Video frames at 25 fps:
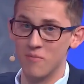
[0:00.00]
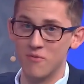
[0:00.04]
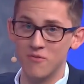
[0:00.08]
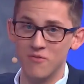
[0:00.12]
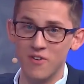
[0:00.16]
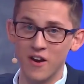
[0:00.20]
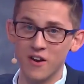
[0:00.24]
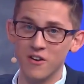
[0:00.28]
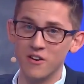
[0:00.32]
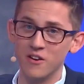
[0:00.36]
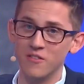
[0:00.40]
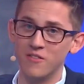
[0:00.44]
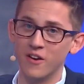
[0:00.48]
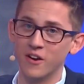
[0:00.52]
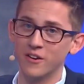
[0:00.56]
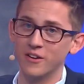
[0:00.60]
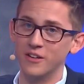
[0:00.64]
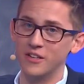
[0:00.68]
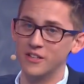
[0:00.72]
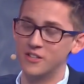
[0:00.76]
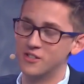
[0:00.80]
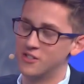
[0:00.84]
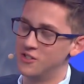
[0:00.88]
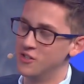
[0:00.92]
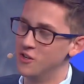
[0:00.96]
up very,
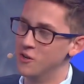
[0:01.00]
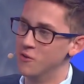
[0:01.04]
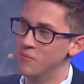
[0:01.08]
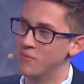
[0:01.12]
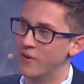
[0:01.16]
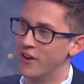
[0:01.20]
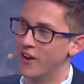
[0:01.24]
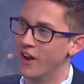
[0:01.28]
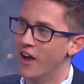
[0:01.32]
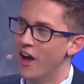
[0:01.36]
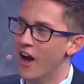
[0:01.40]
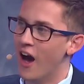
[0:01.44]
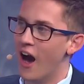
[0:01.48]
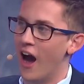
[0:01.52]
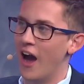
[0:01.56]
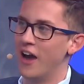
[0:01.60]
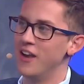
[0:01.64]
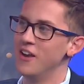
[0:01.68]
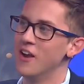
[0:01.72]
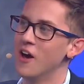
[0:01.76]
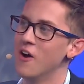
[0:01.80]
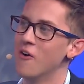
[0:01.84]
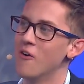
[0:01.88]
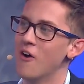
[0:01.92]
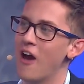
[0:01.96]
very soon. But I
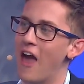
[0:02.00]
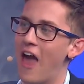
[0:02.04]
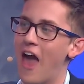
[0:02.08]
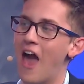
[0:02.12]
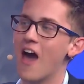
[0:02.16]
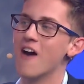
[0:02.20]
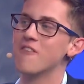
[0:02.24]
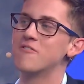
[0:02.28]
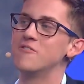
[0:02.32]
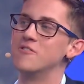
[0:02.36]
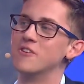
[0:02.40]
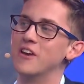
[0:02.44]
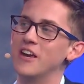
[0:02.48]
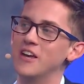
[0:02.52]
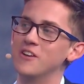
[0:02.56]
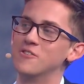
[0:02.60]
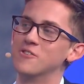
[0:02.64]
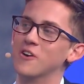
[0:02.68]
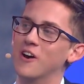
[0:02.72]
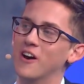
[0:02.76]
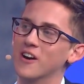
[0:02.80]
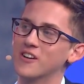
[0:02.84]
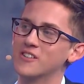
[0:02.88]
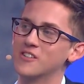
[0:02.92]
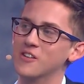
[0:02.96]
know after
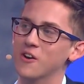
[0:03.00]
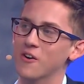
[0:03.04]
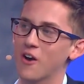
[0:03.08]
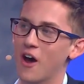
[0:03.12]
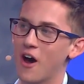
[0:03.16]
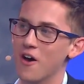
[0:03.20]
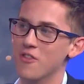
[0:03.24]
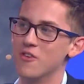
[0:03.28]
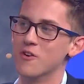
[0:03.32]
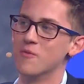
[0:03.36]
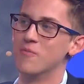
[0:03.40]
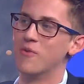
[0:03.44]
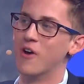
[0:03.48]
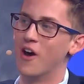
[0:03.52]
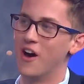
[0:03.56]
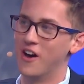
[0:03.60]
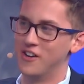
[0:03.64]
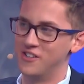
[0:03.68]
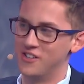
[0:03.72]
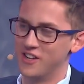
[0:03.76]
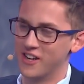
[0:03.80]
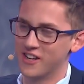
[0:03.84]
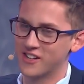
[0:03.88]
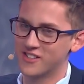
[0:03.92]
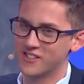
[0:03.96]
Aatrox, there are other
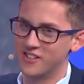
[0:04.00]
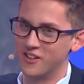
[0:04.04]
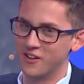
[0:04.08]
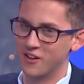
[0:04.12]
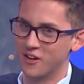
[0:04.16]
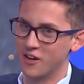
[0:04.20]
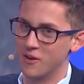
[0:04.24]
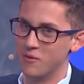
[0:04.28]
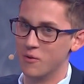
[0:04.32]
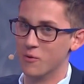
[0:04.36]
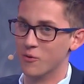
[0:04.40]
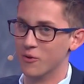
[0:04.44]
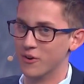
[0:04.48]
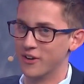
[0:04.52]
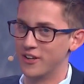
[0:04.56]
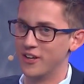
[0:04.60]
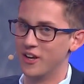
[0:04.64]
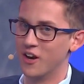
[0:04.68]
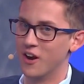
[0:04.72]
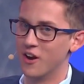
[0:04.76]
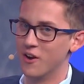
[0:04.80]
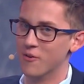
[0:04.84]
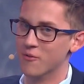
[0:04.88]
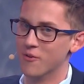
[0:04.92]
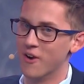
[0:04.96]
projects that you're going to be working
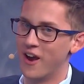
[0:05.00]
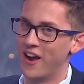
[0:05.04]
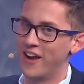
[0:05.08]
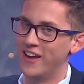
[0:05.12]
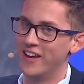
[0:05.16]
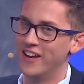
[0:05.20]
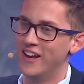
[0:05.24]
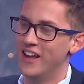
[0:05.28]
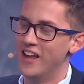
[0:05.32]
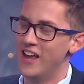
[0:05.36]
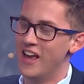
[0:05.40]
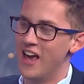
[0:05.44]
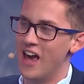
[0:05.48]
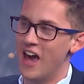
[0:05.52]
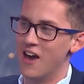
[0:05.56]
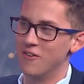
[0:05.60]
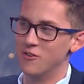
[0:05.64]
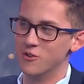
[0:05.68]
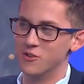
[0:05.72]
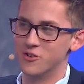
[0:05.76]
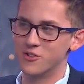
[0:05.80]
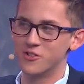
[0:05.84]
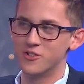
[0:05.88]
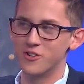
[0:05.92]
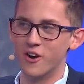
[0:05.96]
on at Riot. Have
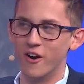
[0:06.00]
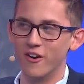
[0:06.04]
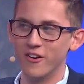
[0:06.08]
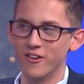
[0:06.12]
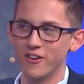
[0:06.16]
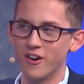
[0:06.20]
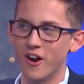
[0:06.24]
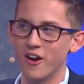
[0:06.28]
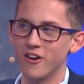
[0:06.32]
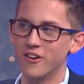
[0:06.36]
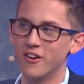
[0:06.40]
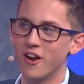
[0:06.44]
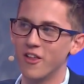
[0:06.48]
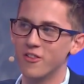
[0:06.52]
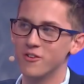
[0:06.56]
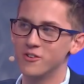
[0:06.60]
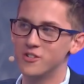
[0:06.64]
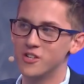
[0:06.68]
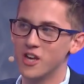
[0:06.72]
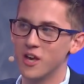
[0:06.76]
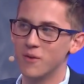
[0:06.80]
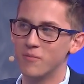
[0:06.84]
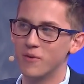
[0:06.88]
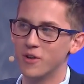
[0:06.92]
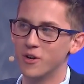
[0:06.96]
you started on another
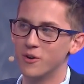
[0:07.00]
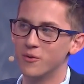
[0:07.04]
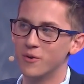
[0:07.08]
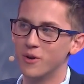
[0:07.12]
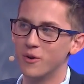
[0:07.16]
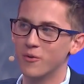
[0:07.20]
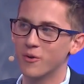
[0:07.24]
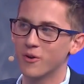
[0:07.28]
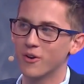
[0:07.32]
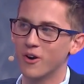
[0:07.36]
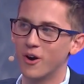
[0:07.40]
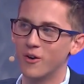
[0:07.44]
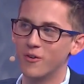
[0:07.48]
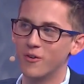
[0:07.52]
champion or rework